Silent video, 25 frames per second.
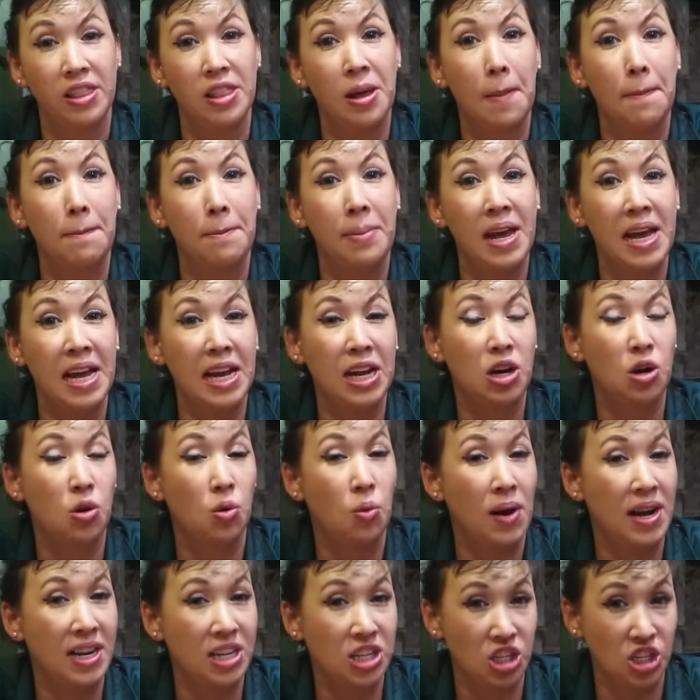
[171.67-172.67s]
The big
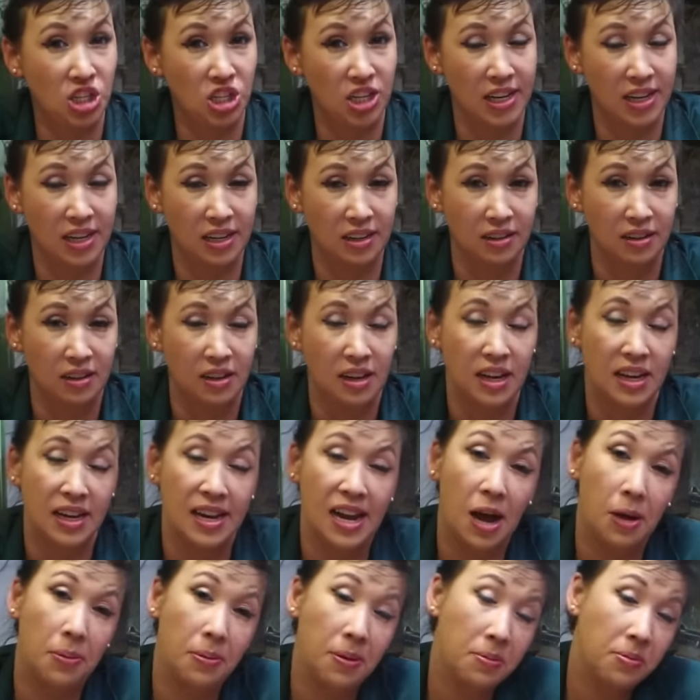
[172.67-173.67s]
question.
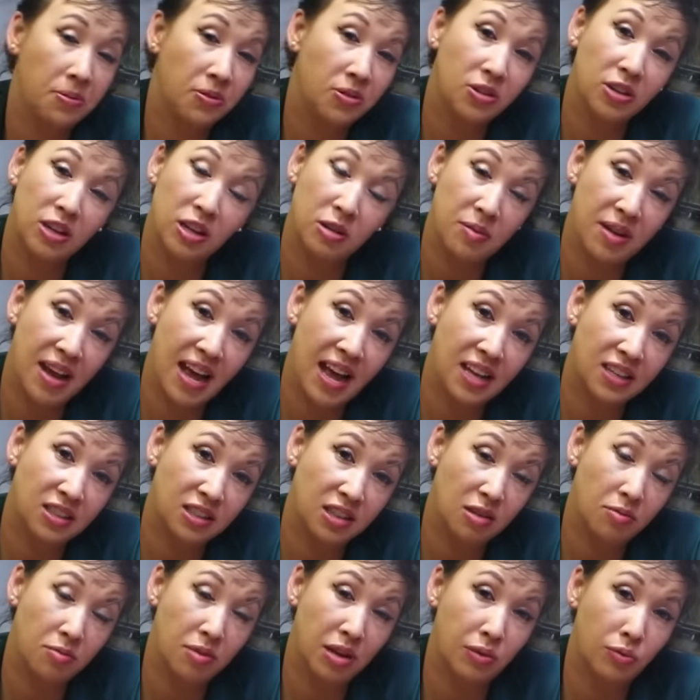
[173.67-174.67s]
Now people are going to be
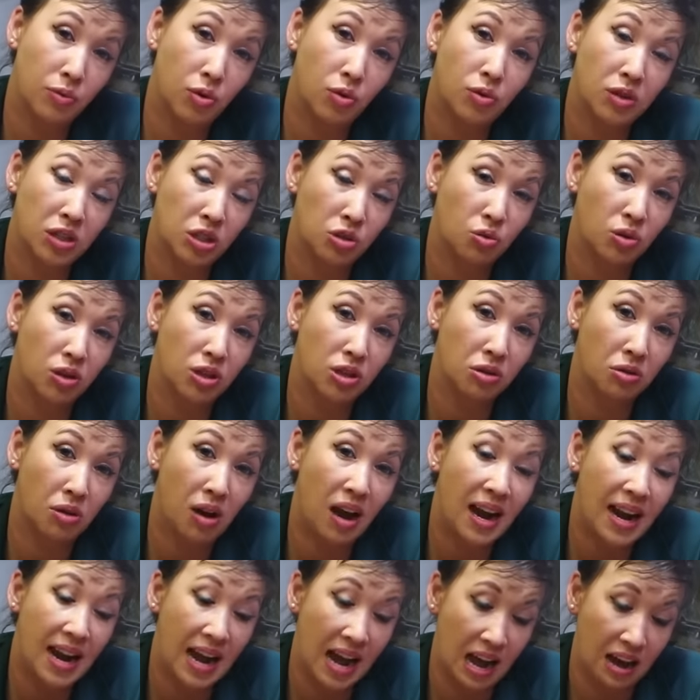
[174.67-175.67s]
asking me, well, which one do
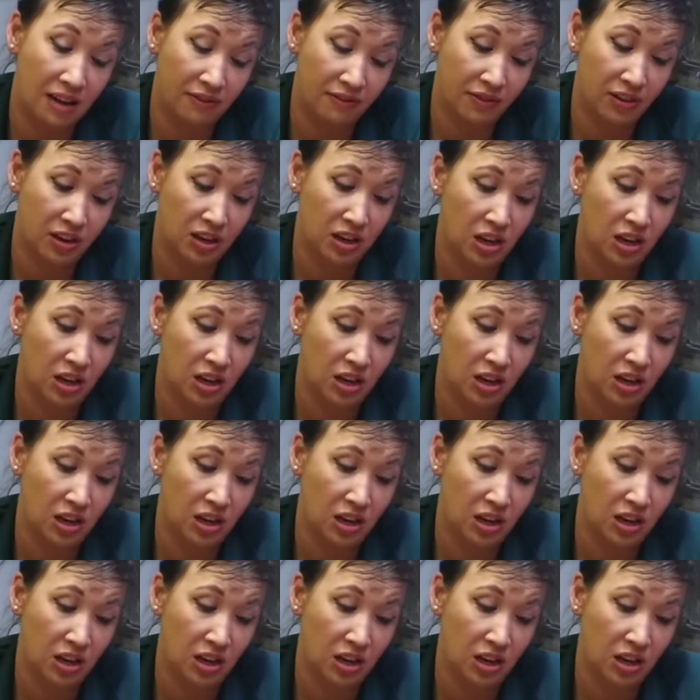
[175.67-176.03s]
I have?